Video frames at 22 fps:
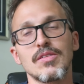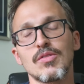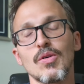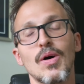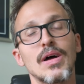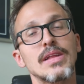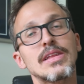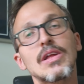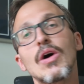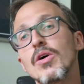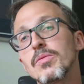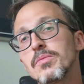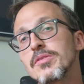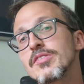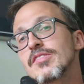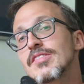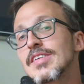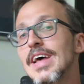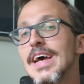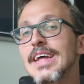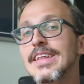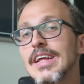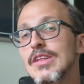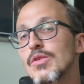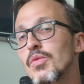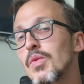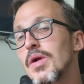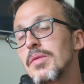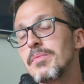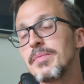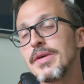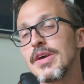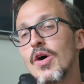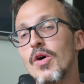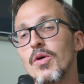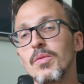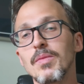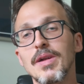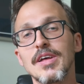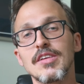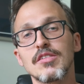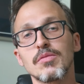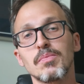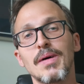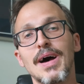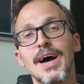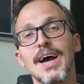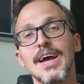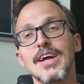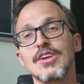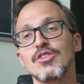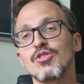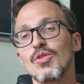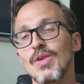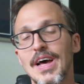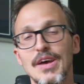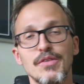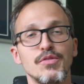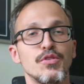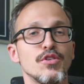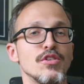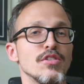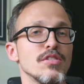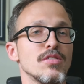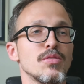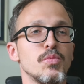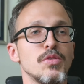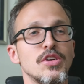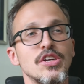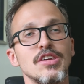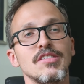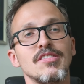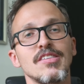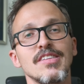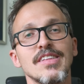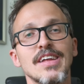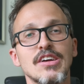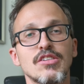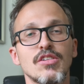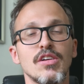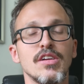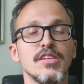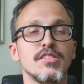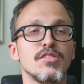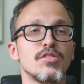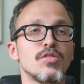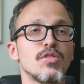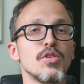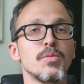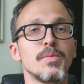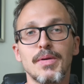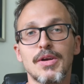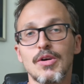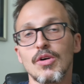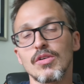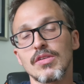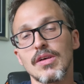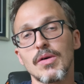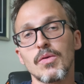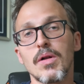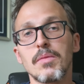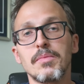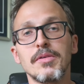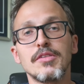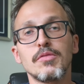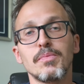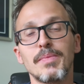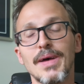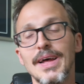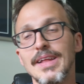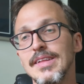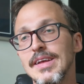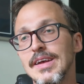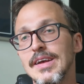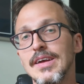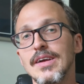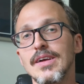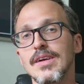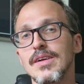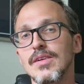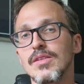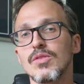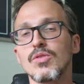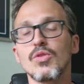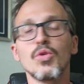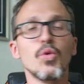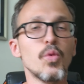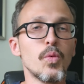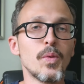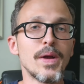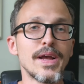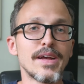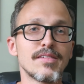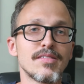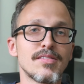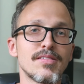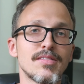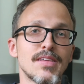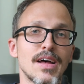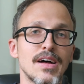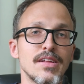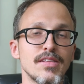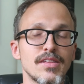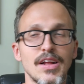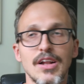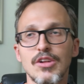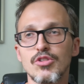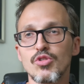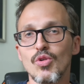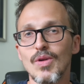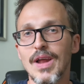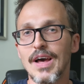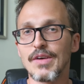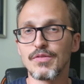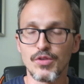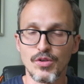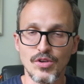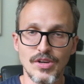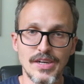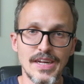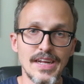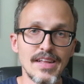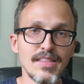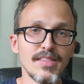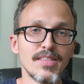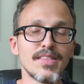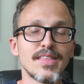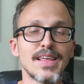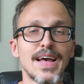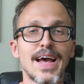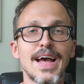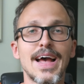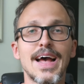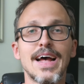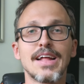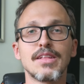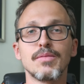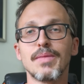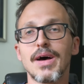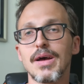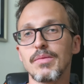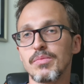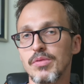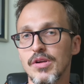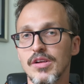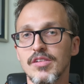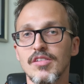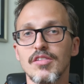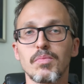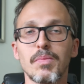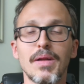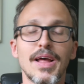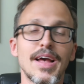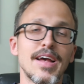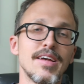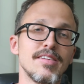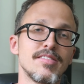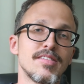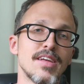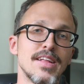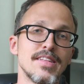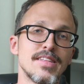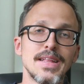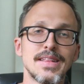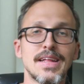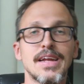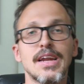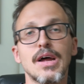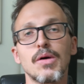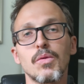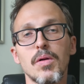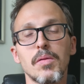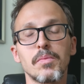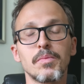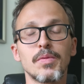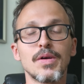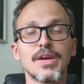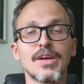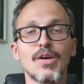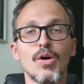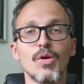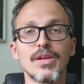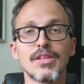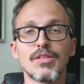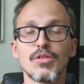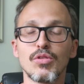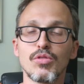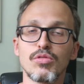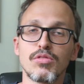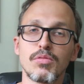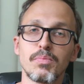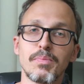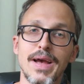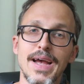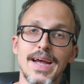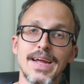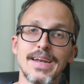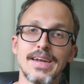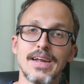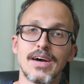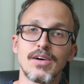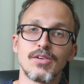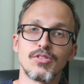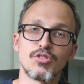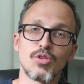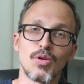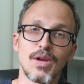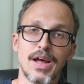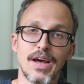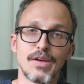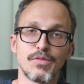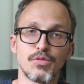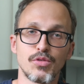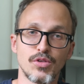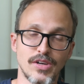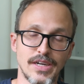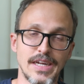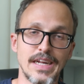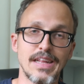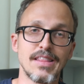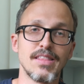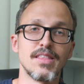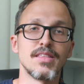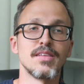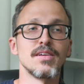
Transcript: So I'd almost say that we'll be homeless by July 1st, which isn't actually true because I will be spending 2 weeks until July 14th at my brother's place, and then I will be going to Spain on July 14th.